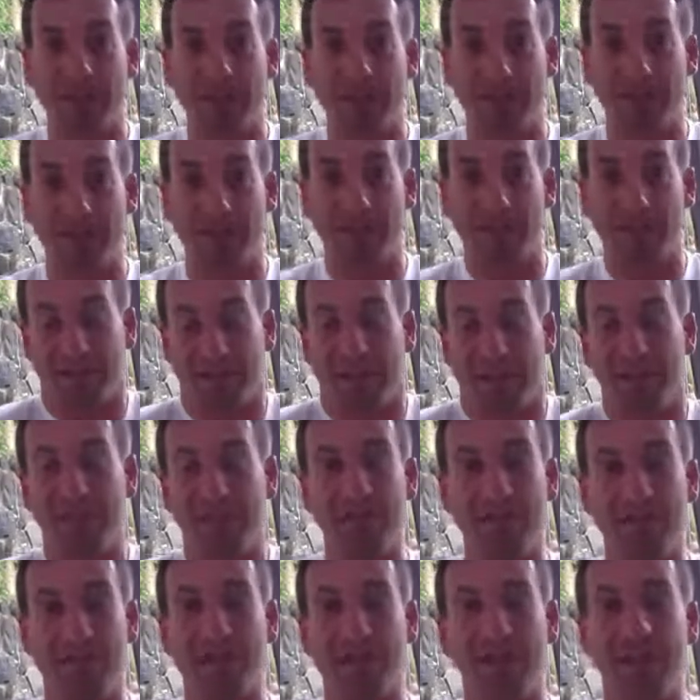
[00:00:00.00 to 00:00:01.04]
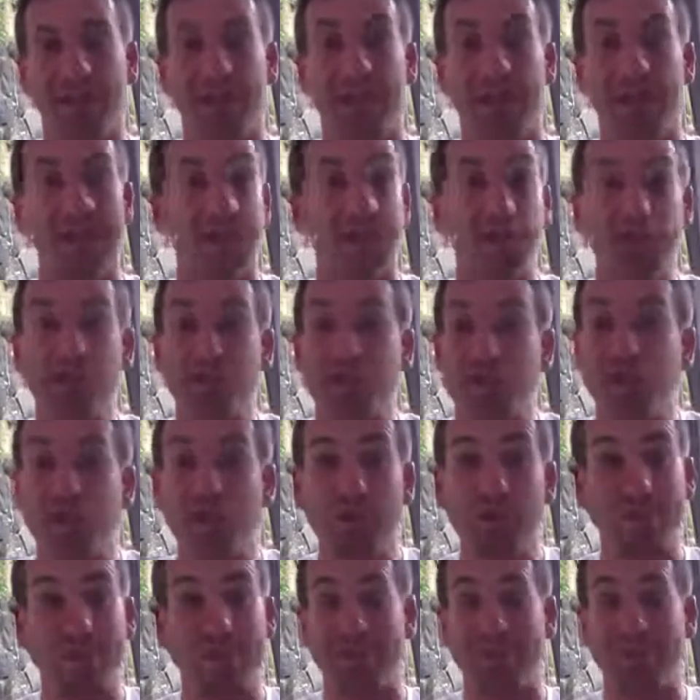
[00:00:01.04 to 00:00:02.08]
can it do for you in a
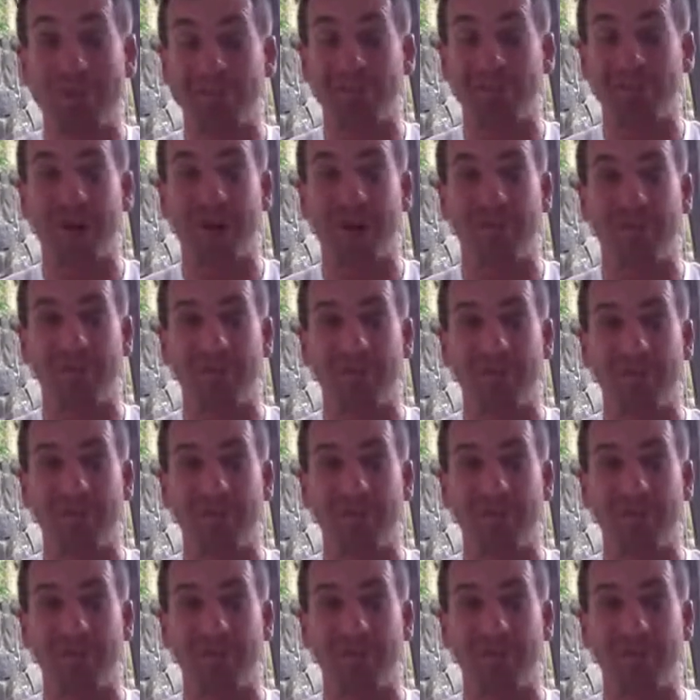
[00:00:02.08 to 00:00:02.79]
short amount of time.